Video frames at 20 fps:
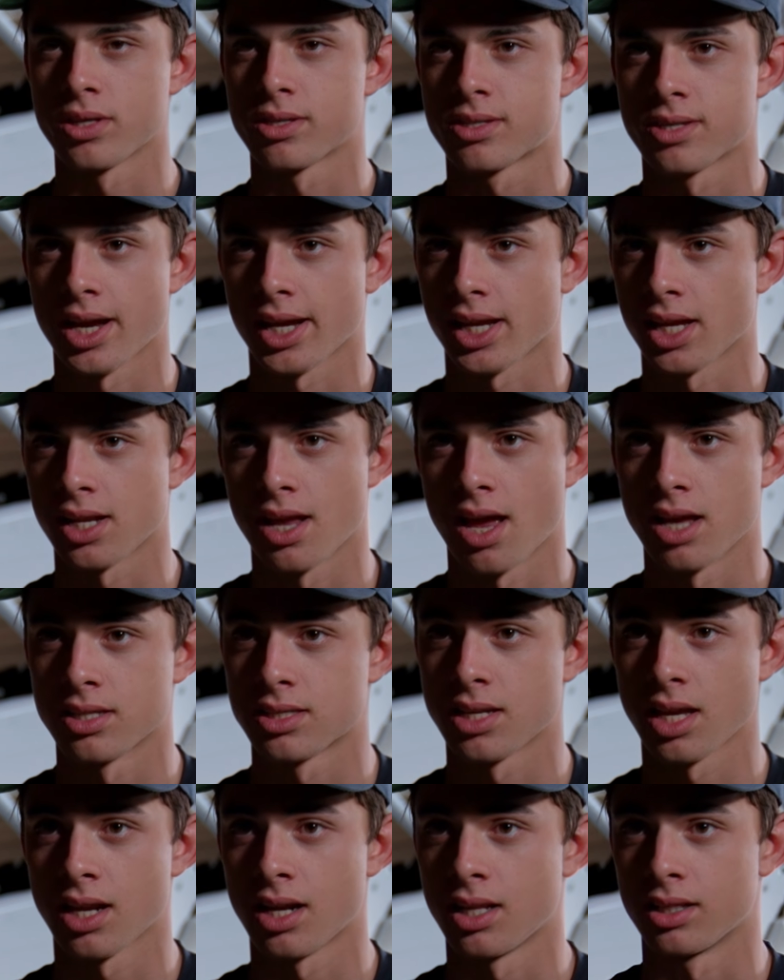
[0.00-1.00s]
second and
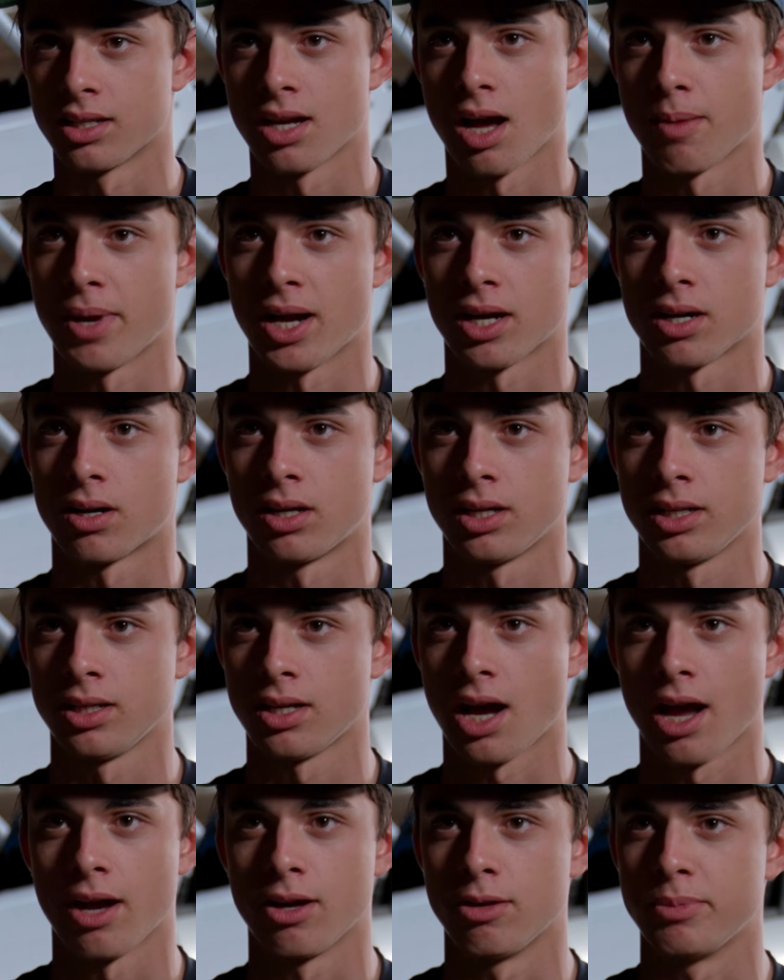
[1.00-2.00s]
hesitated and got back on it,
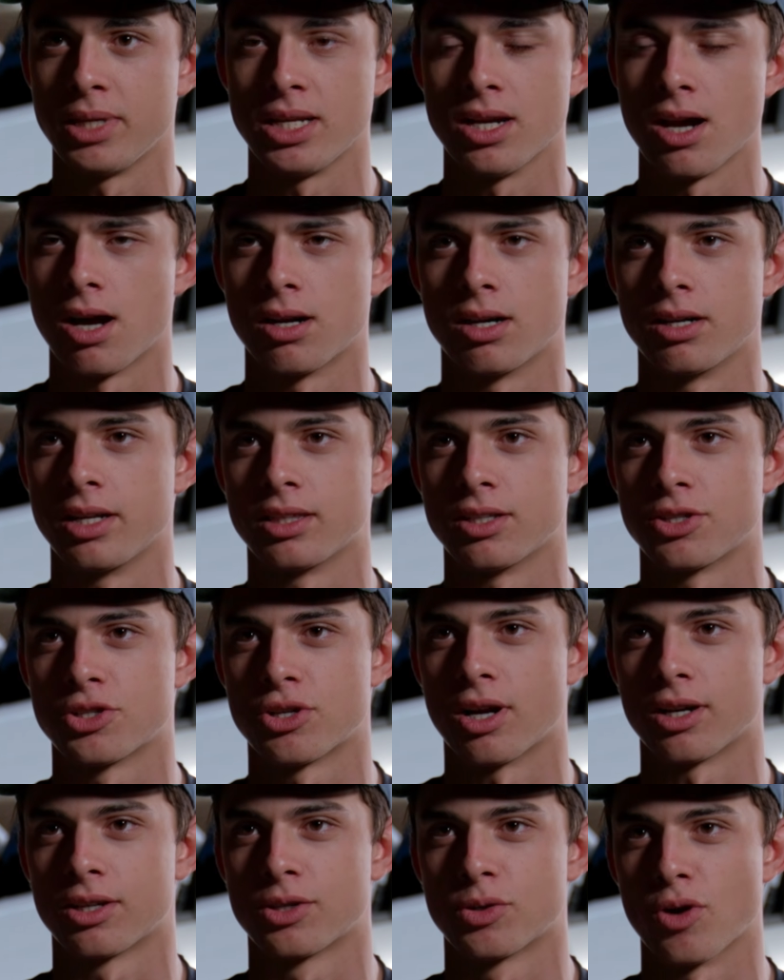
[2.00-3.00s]
I would be underneath the
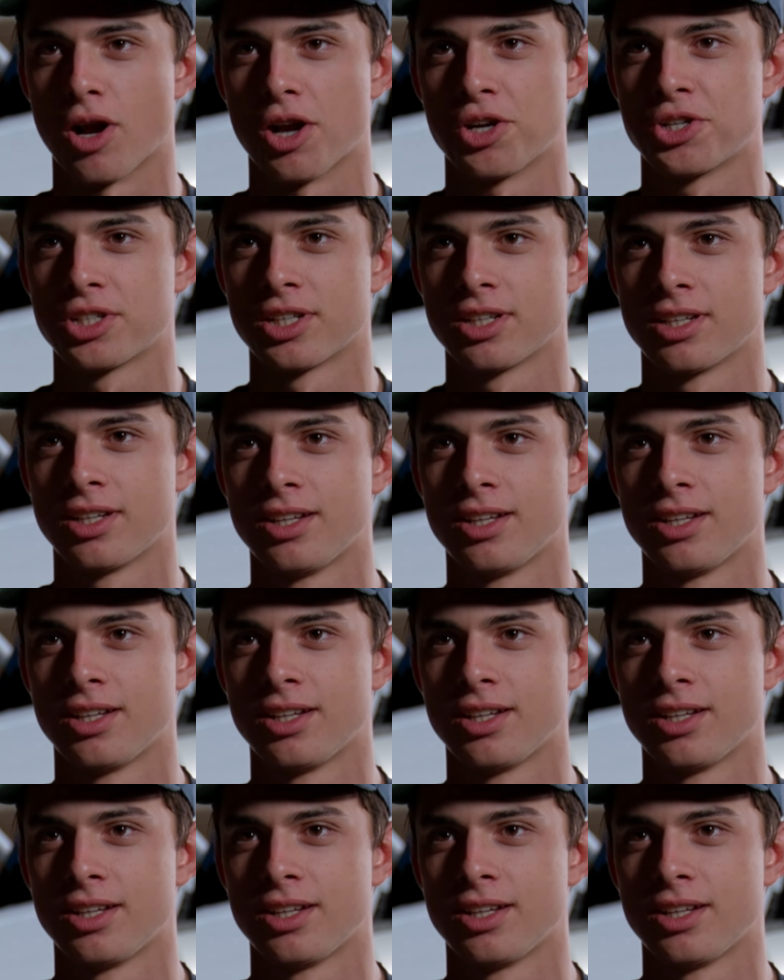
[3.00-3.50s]
truck, crushed.